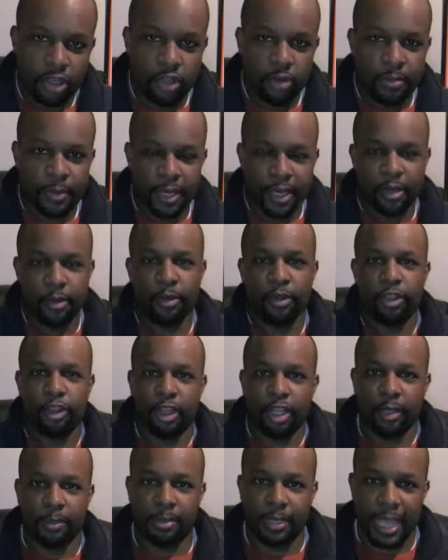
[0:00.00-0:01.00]
Cooper here with
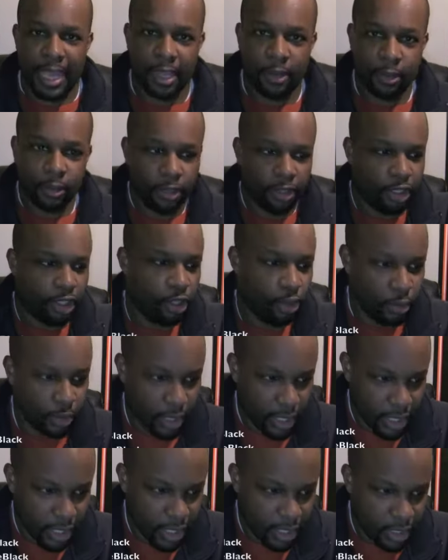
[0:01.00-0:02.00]
On the Black with a
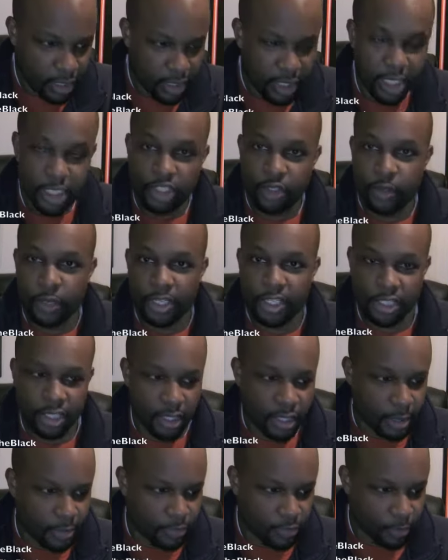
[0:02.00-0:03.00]
Q&A. Today's question
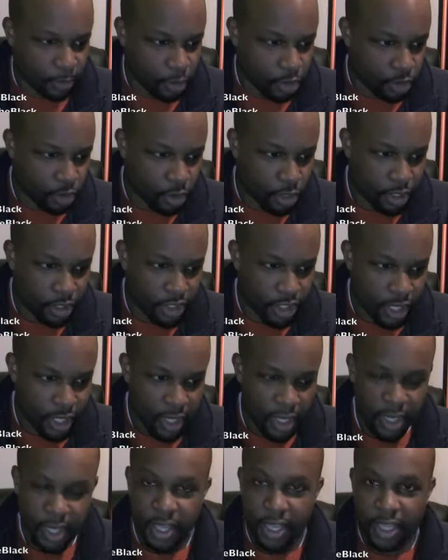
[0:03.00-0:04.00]
comes from George,
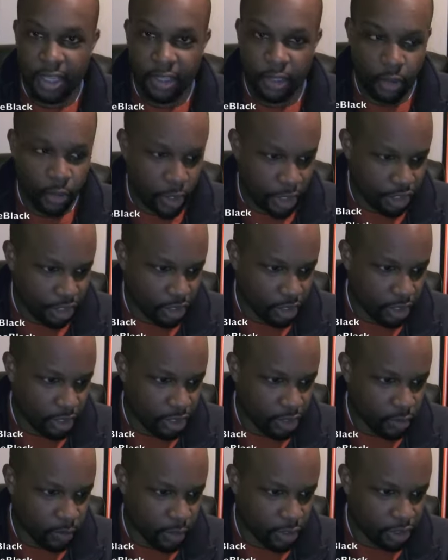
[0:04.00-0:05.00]
and the question
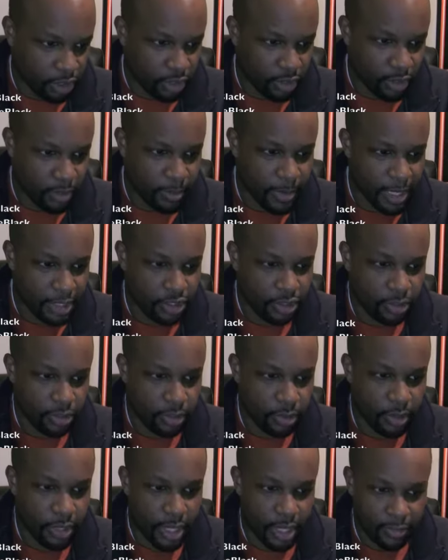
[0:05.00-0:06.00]
is, what should the Mets do
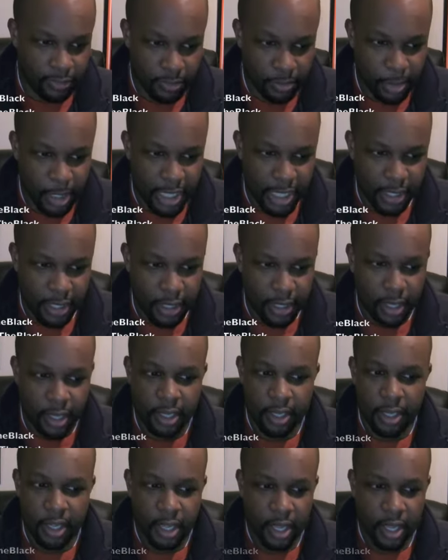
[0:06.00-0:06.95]
with Jenrry Mejia?